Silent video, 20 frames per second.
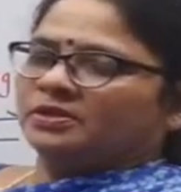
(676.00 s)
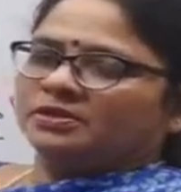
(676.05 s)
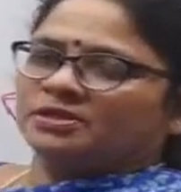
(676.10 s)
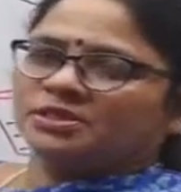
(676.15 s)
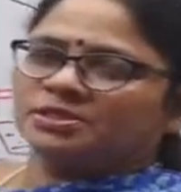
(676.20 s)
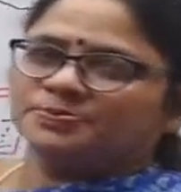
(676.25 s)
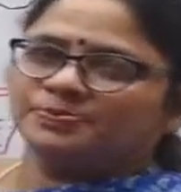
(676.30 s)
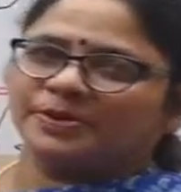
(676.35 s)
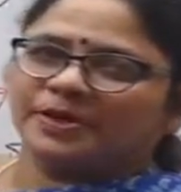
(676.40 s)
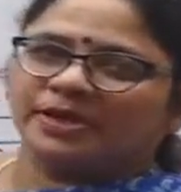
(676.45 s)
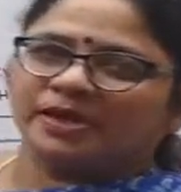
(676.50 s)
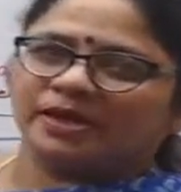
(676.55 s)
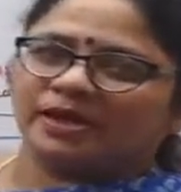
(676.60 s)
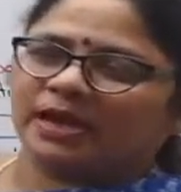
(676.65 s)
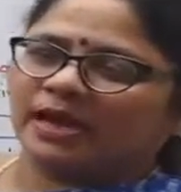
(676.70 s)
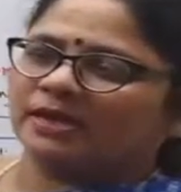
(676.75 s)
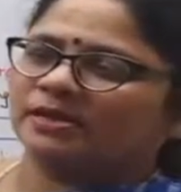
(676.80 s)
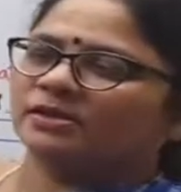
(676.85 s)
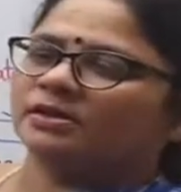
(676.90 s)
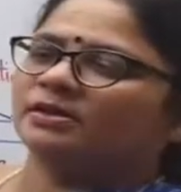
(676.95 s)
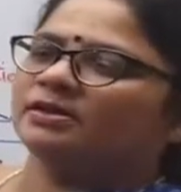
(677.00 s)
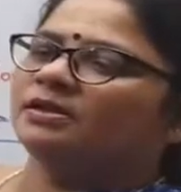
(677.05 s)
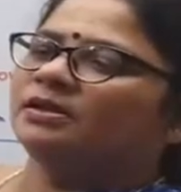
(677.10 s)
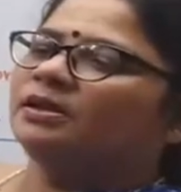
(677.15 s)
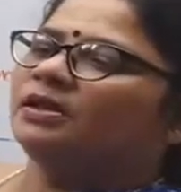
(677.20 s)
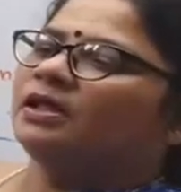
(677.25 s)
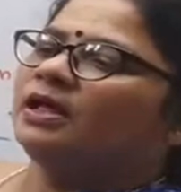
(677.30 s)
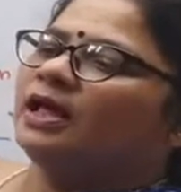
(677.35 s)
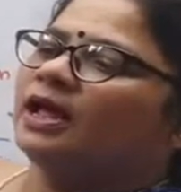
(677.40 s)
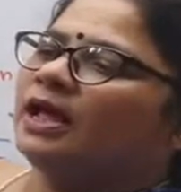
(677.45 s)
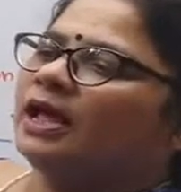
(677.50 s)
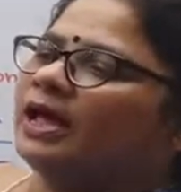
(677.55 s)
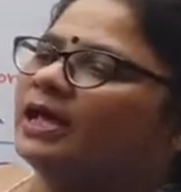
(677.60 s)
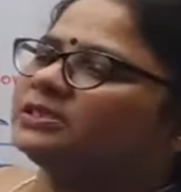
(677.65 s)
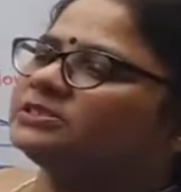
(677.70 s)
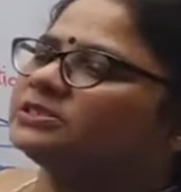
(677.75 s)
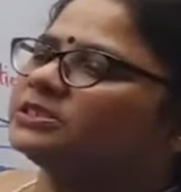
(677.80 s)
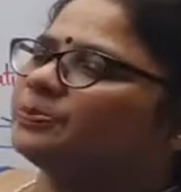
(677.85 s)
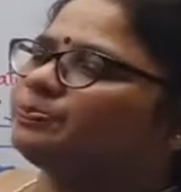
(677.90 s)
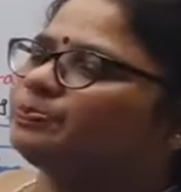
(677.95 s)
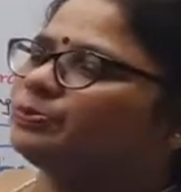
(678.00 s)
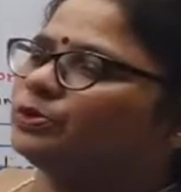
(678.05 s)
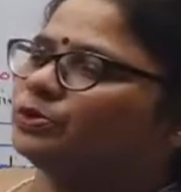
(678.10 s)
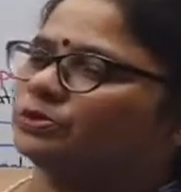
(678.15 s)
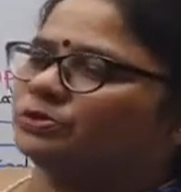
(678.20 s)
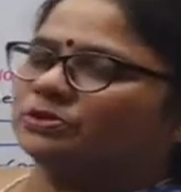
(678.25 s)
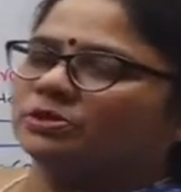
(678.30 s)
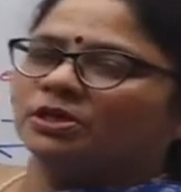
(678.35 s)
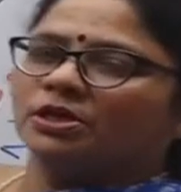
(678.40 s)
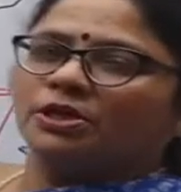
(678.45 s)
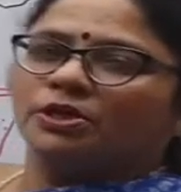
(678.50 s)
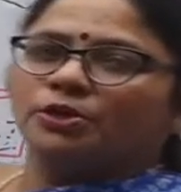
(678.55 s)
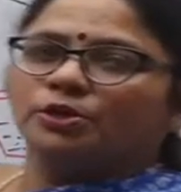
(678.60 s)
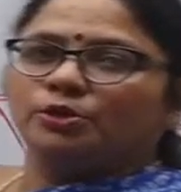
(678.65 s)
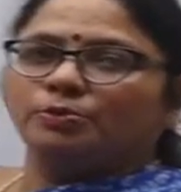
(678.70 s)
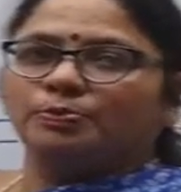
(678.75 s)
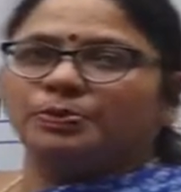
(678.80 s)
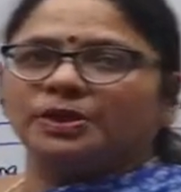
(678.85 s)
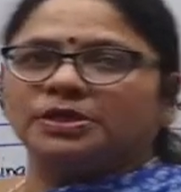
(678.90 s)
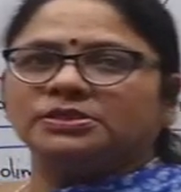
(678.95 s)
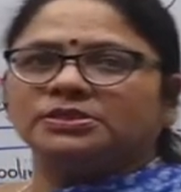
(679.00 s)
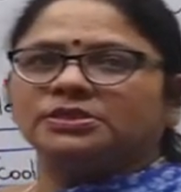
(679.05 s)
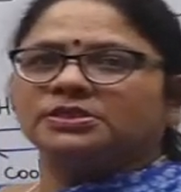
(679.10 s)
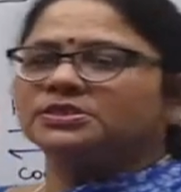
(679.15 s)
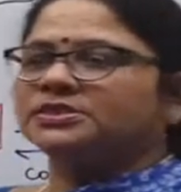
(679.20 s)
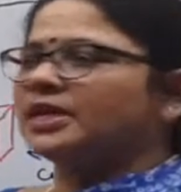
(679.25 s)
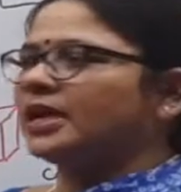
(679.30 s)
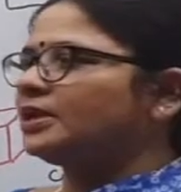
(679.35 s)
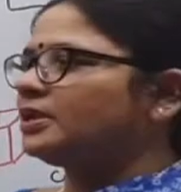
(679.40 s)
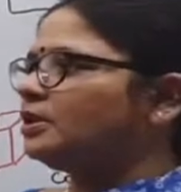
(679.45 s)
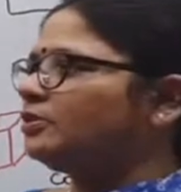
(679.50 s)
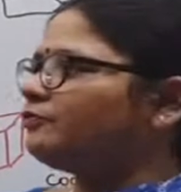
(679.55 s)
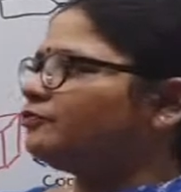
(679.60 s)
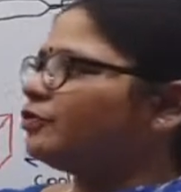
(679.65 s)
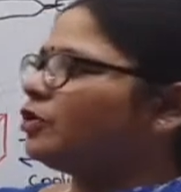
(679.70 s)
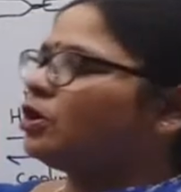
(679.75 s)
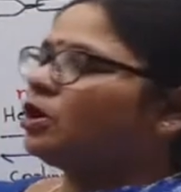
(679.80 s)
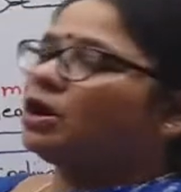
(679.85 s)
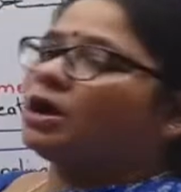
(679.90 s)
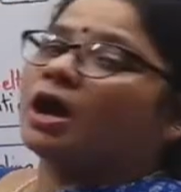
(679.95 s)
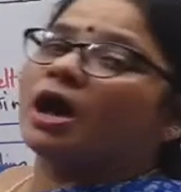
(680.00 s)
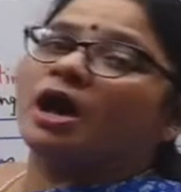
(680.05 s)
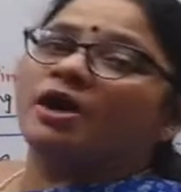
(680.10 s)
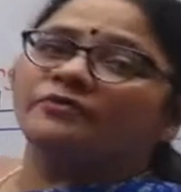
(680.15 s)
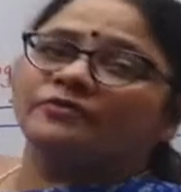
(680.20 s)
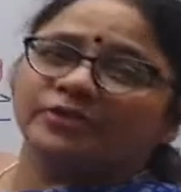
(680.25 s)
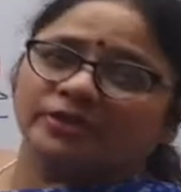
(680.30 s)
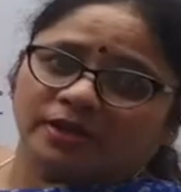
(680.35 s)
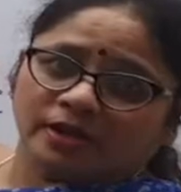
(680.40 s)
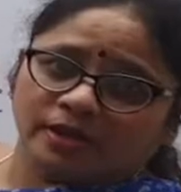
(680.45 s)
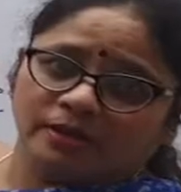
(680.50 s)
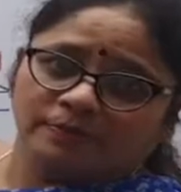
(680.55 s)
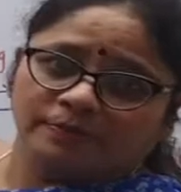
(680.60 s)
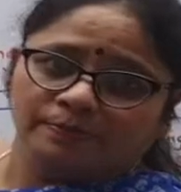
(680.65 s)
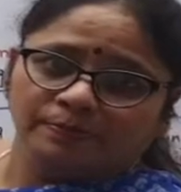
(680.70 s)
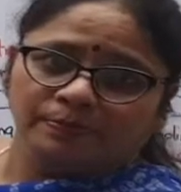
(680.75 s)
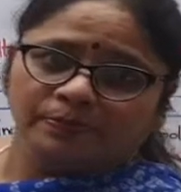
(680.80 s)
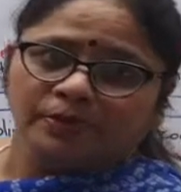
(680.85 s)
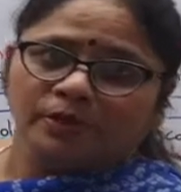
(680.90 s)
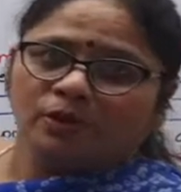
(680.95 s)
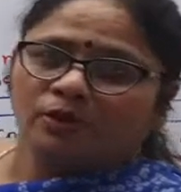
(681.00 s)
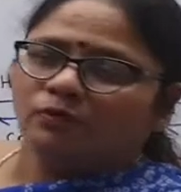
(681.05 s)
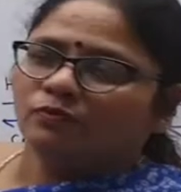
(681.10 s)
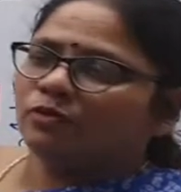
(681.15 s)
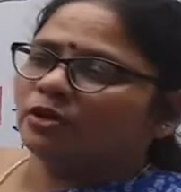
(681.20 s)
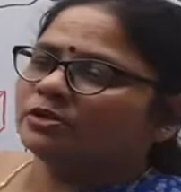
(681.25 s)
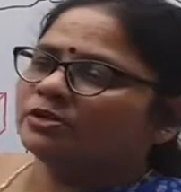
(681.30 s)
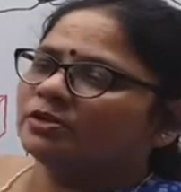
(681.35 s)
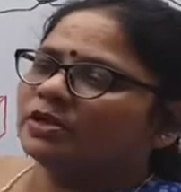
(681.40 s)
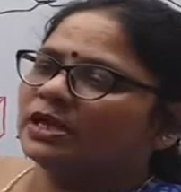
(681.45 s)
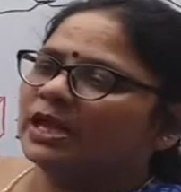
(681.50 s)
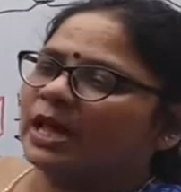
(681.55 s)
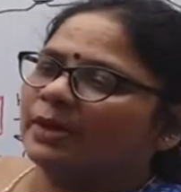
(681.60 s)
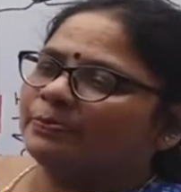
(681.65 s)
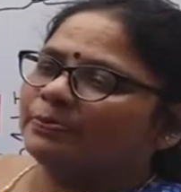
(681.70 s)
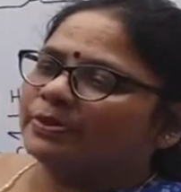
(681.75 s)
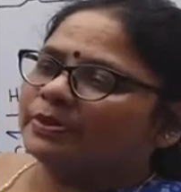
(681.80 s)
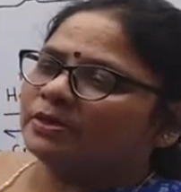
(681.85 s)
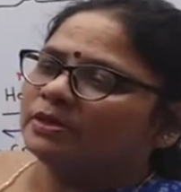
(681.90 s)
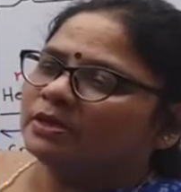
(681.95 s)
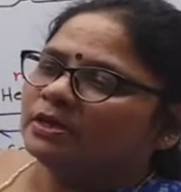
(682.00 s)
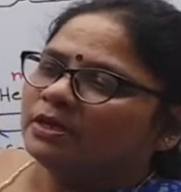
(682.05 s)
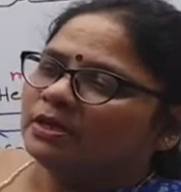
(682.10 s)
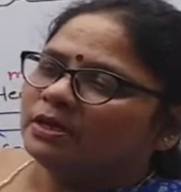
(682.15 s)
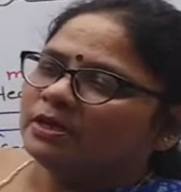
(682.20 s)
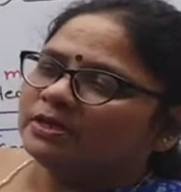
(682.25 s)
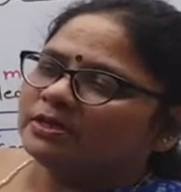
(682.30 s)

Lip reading: this bigger candle, and suppose you burn this candle for half an hour, what will happen?